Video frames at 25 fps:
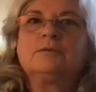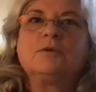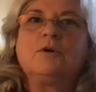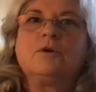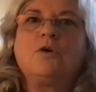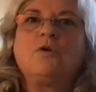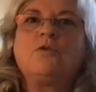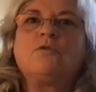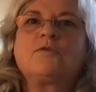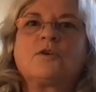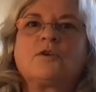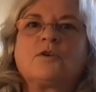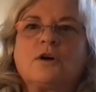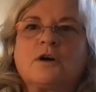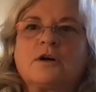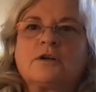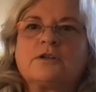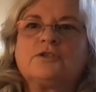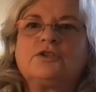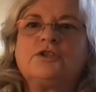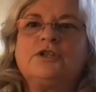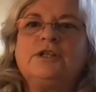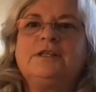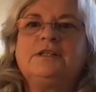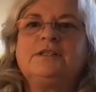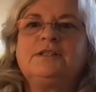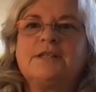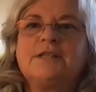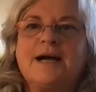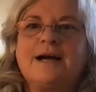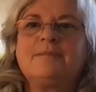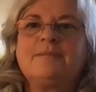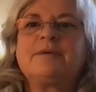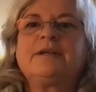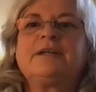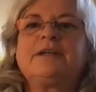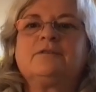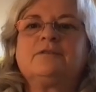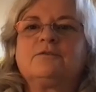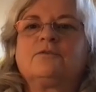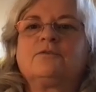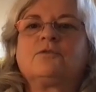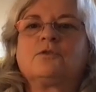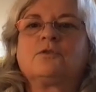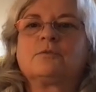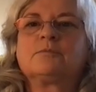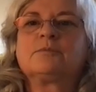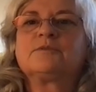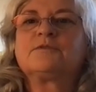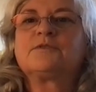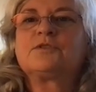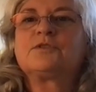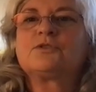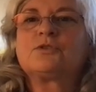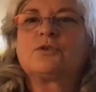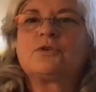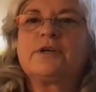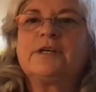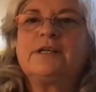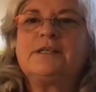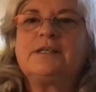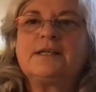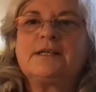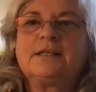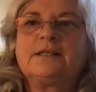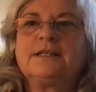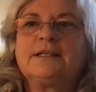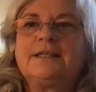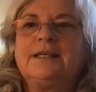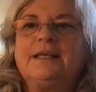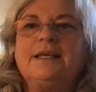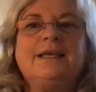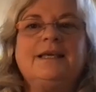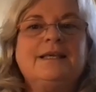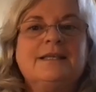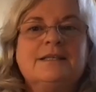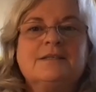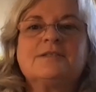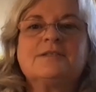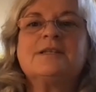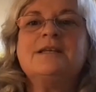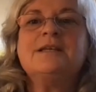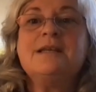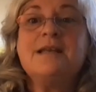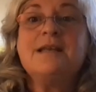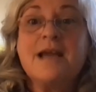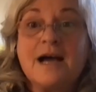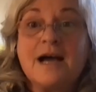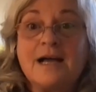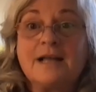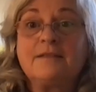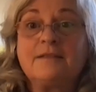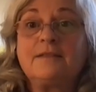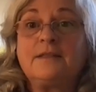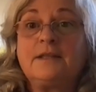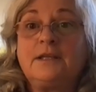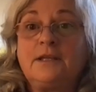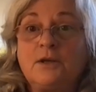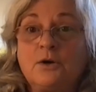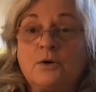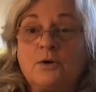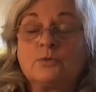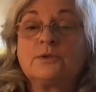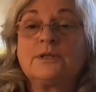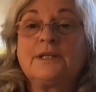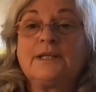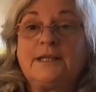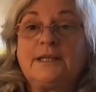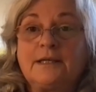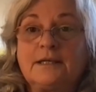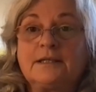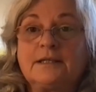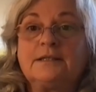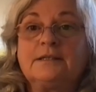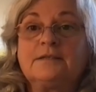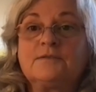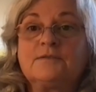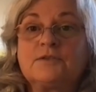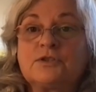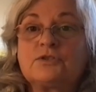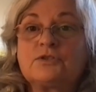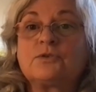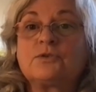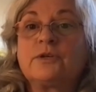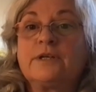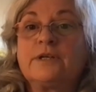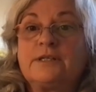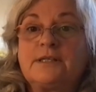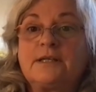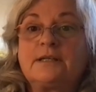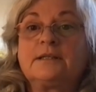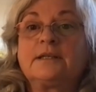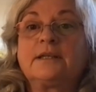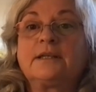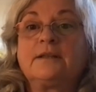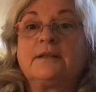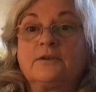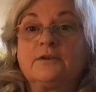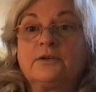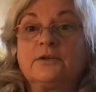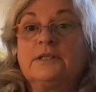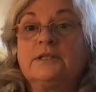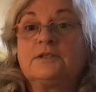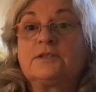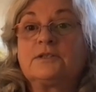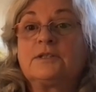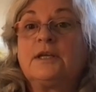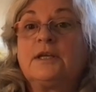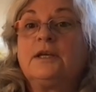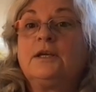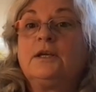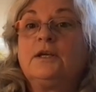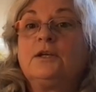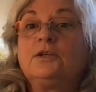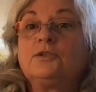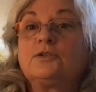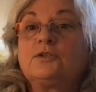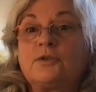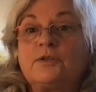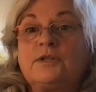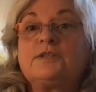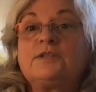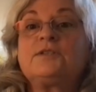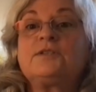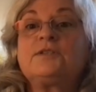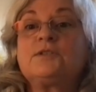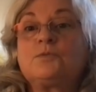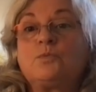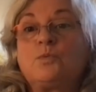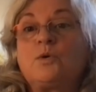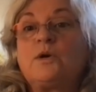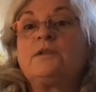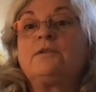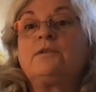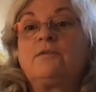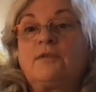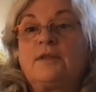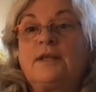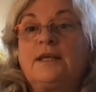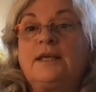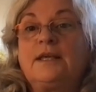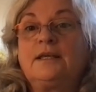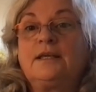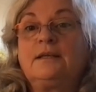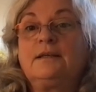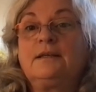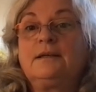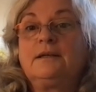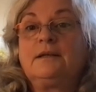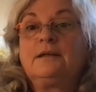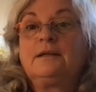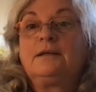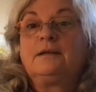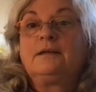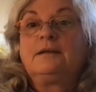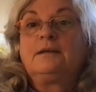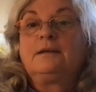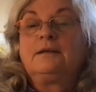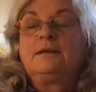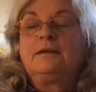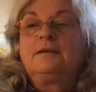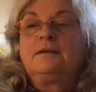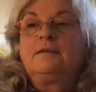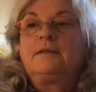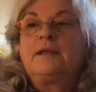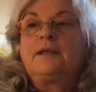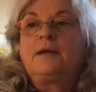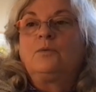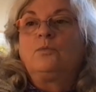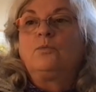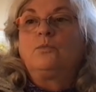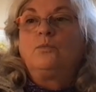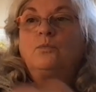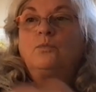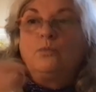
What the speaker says: overarching dominant form of storytelling is not the only kind of storytelling there is. So this is one thing that